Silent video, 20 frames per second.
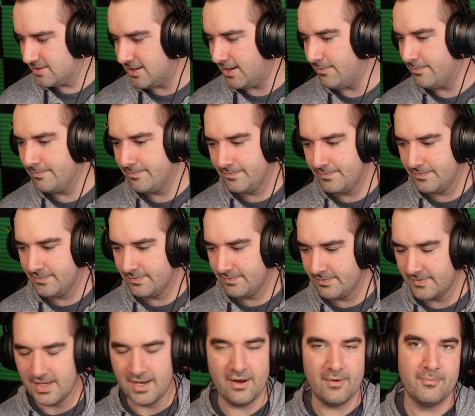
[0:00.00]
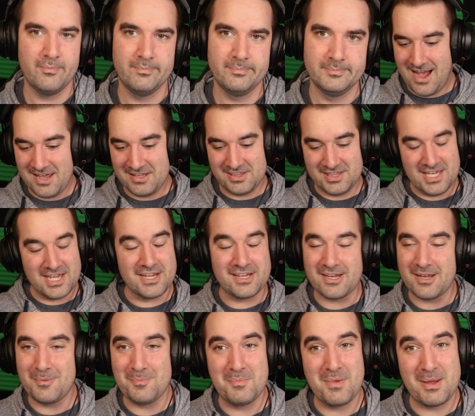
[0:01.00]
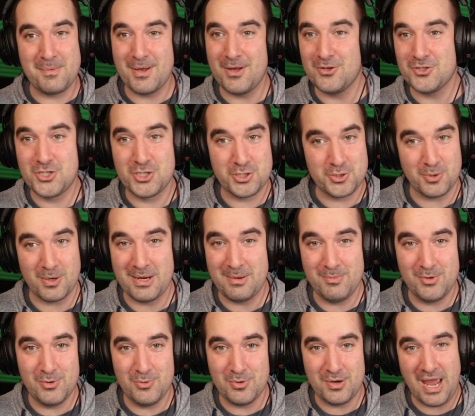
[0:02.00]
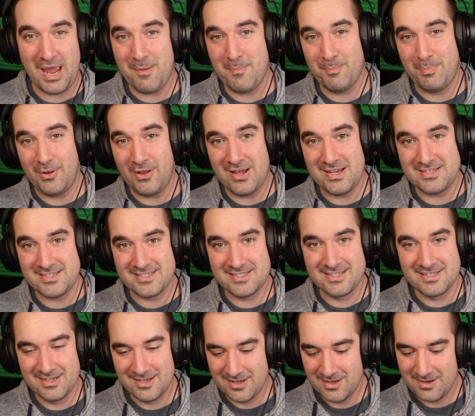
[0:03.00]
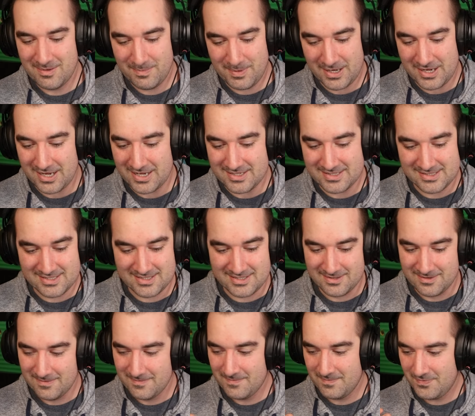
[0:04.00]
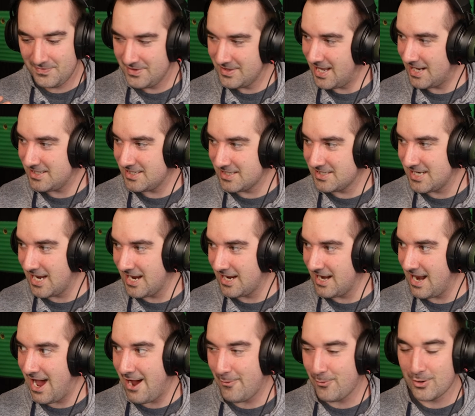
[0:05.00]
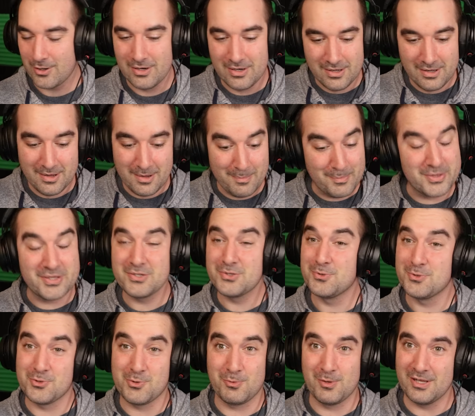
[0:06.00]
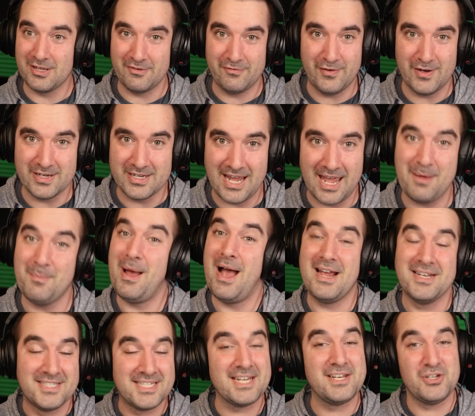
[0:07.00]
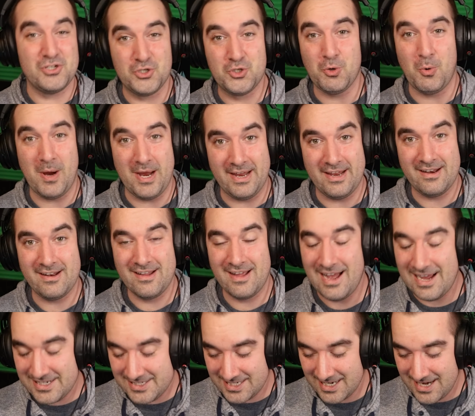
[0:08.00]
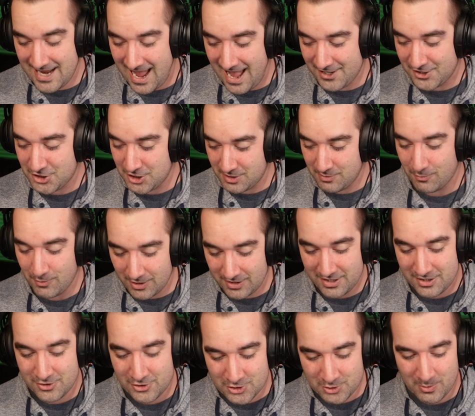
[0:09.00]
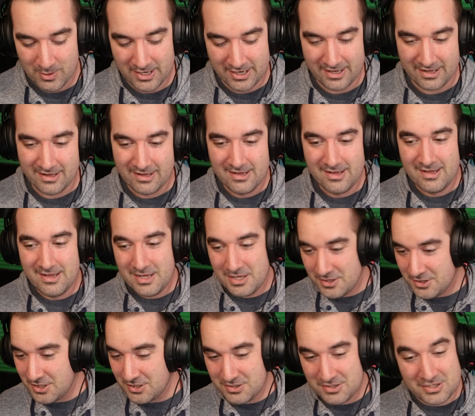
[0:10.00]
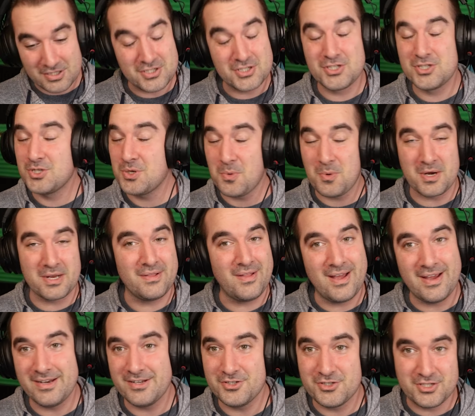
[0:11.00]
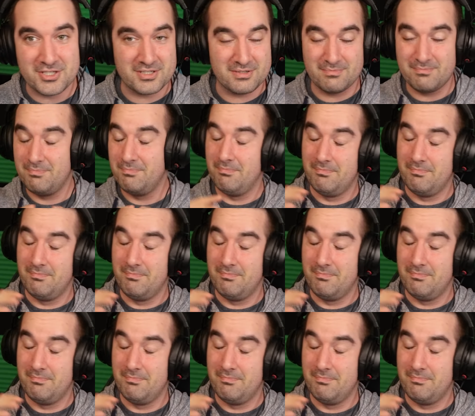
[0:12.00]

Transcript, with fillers: So, you know, I think maybe I'll stream New Game Plus because that did take an hour, but this was a really fun game. I did enjoy it. I did actually really enjoy it. The storyline is just,